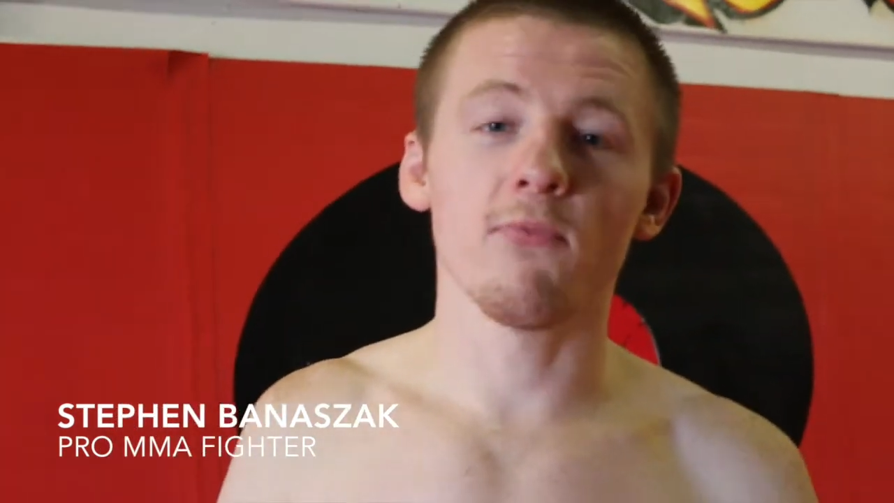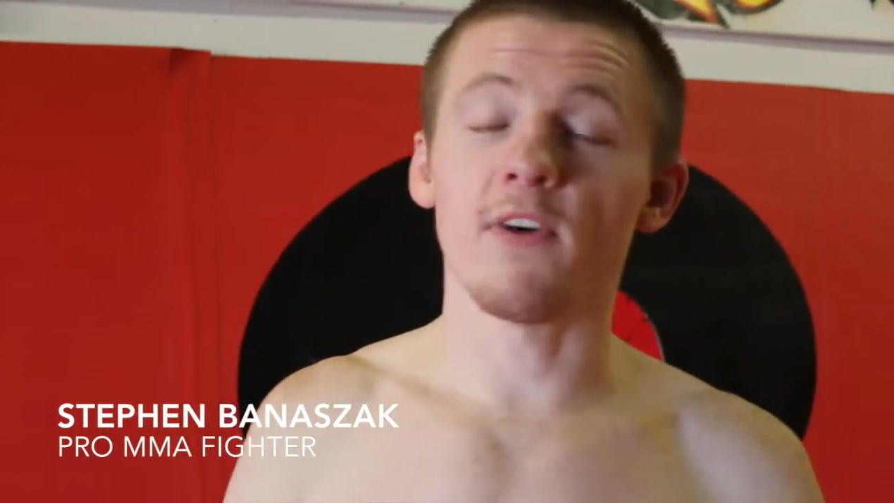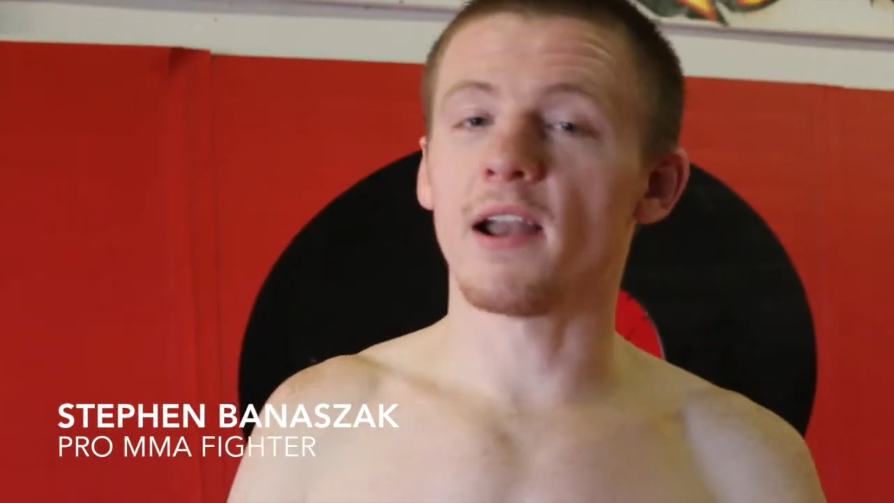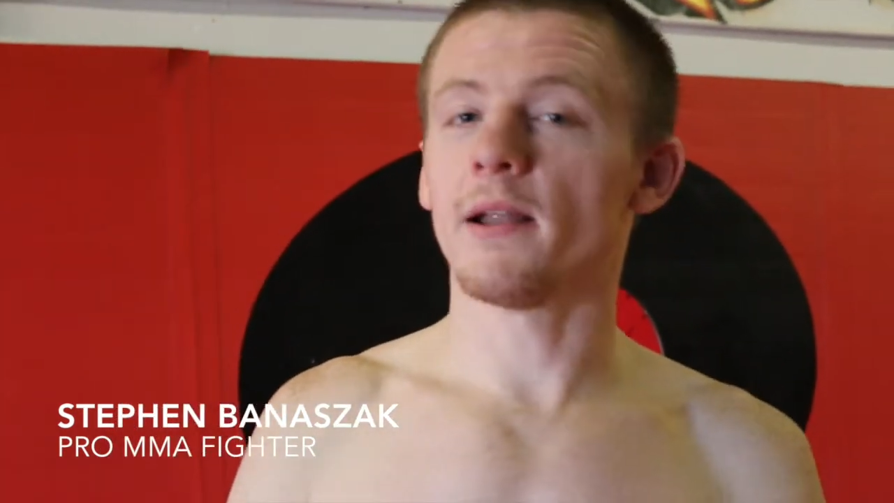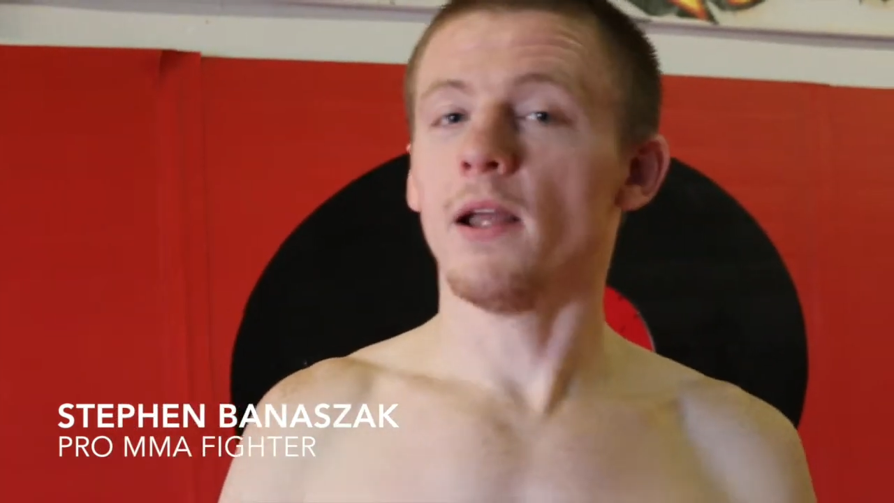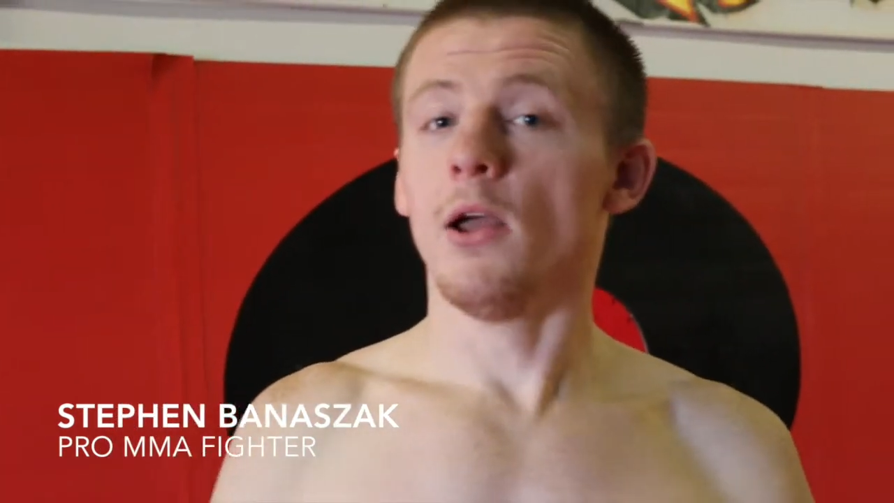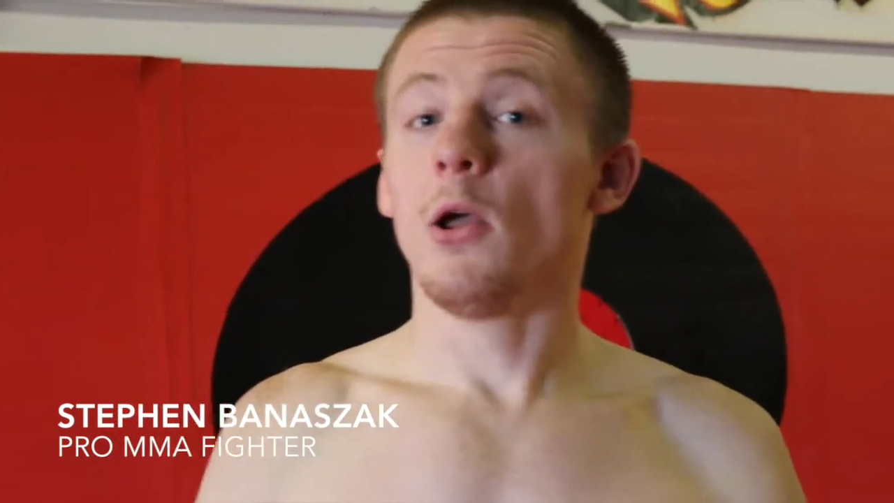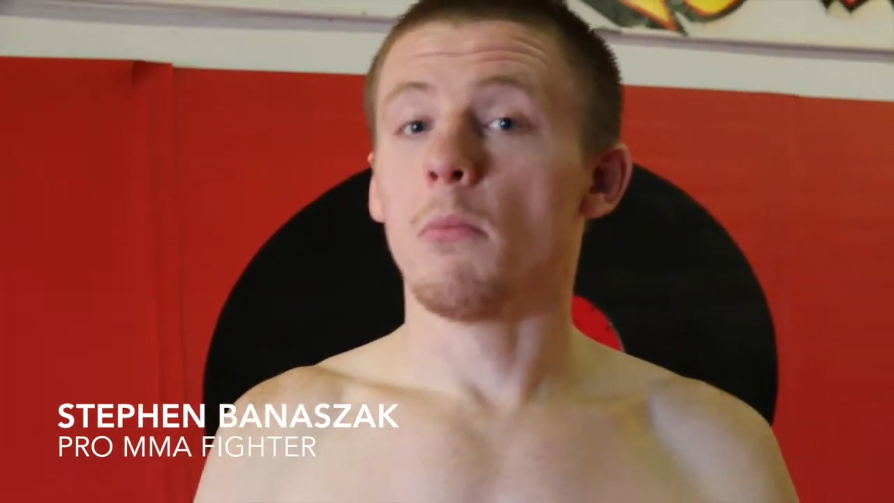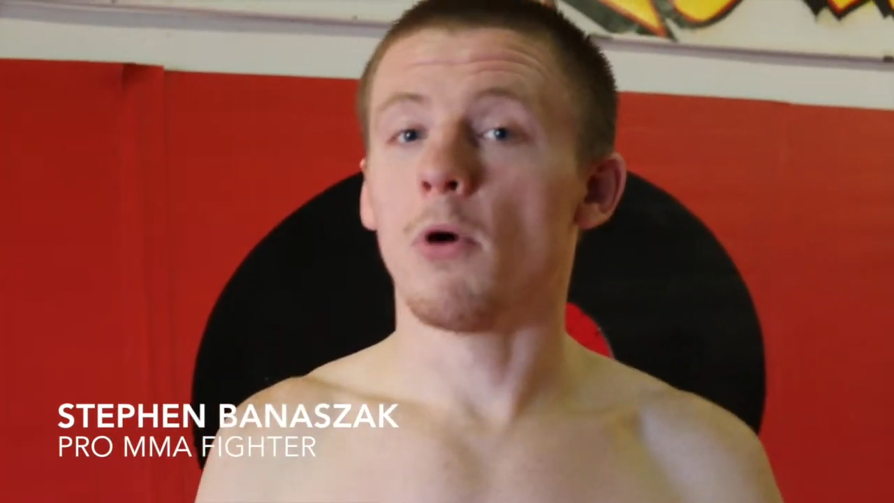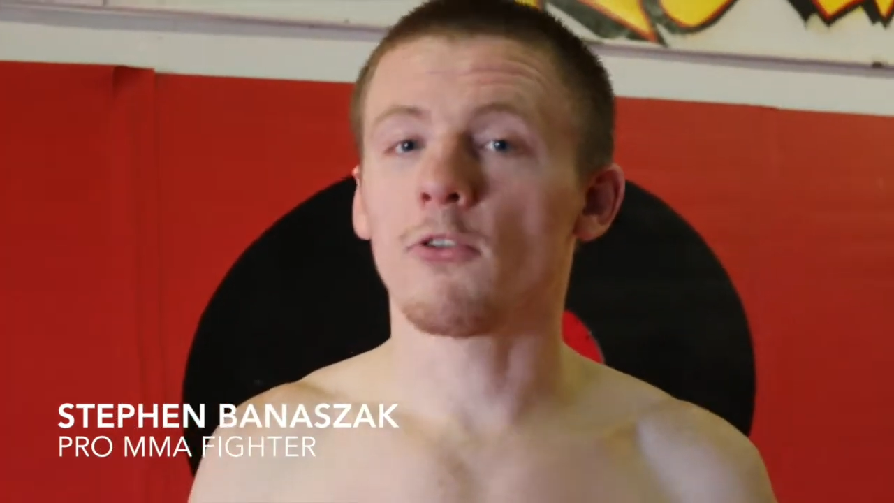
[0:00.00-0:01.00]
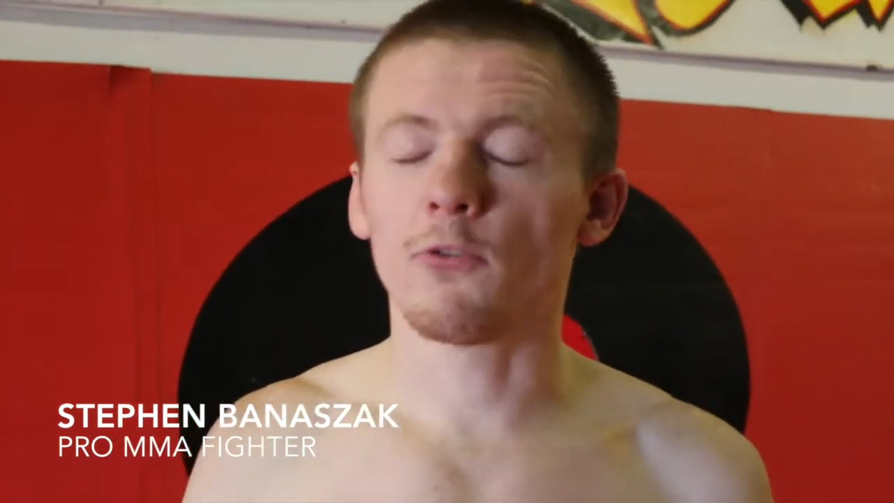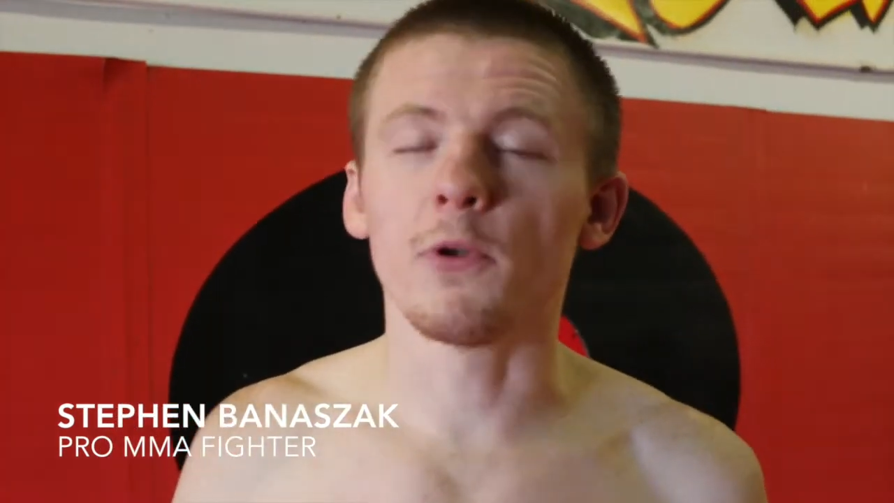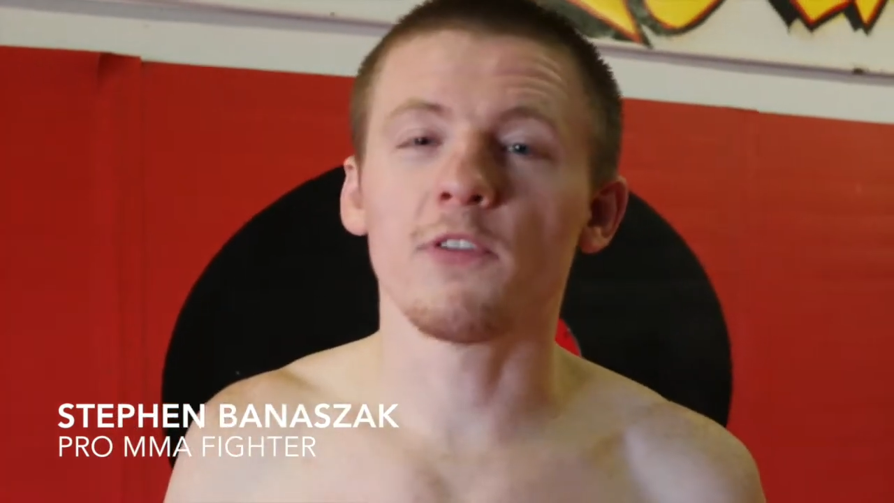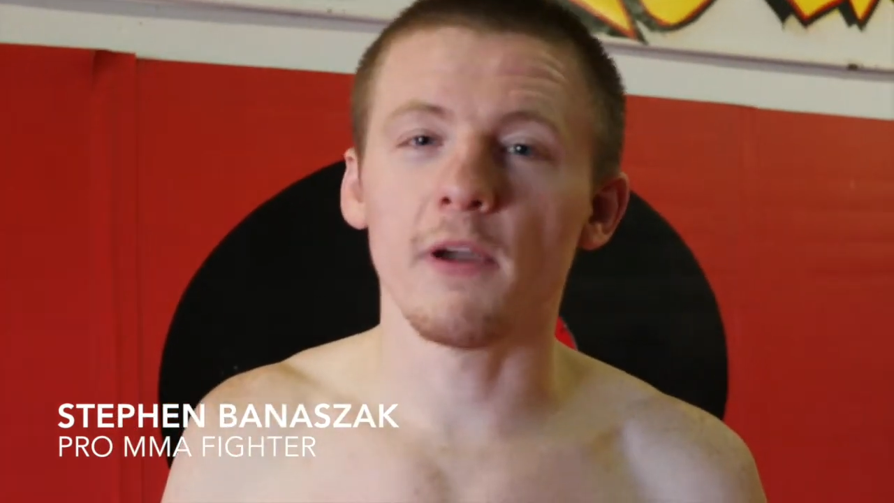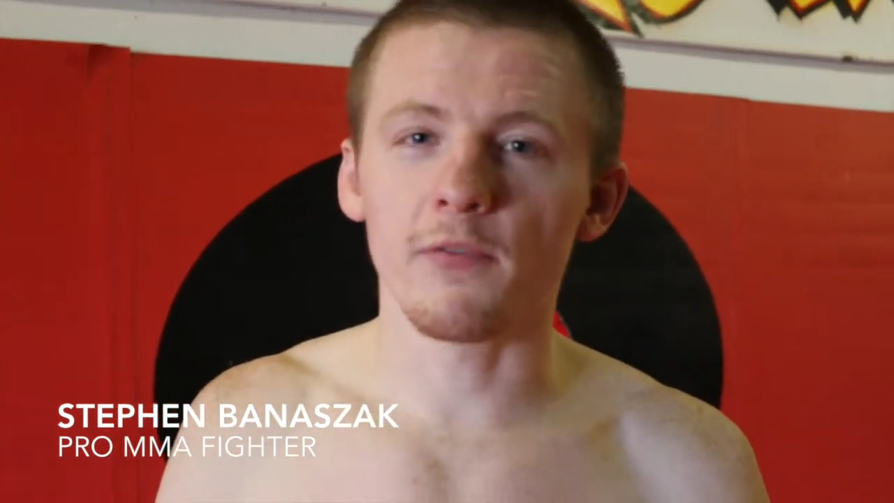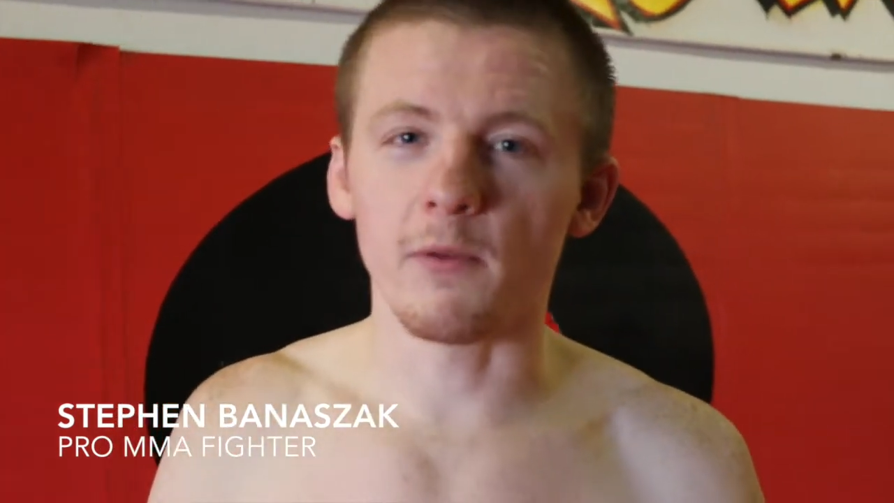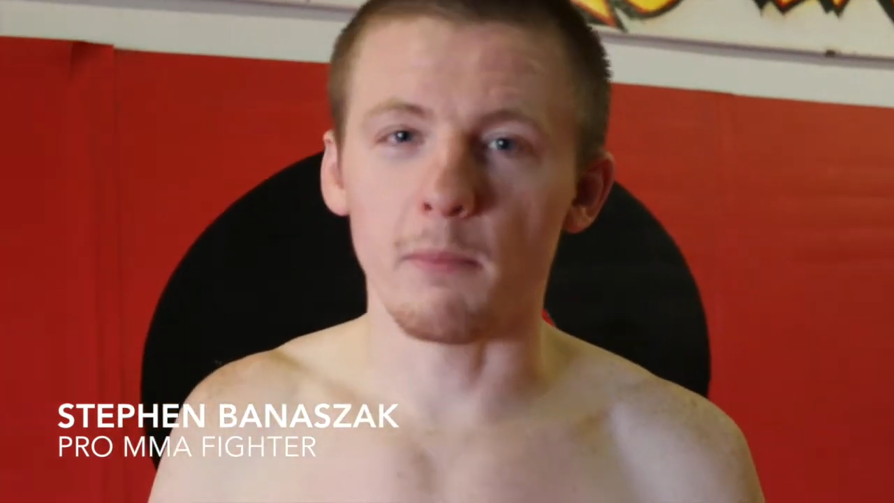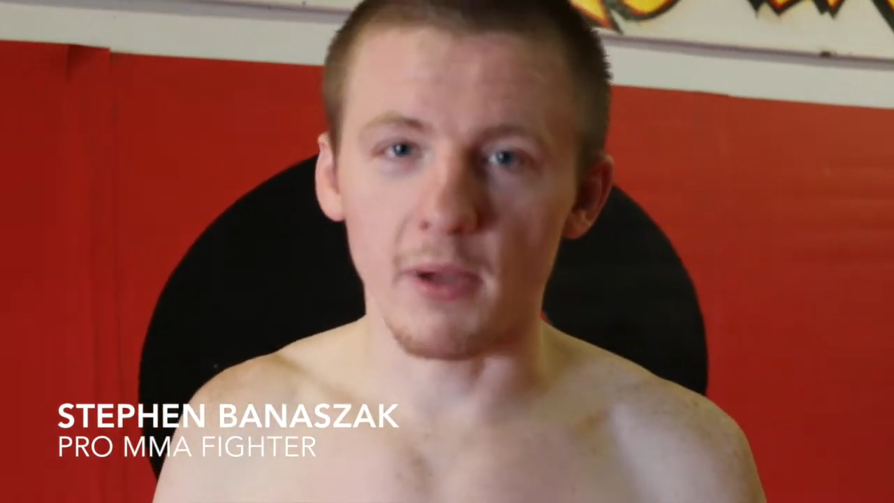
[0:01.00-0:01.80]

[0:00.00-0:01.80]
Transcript: fighting March 27th in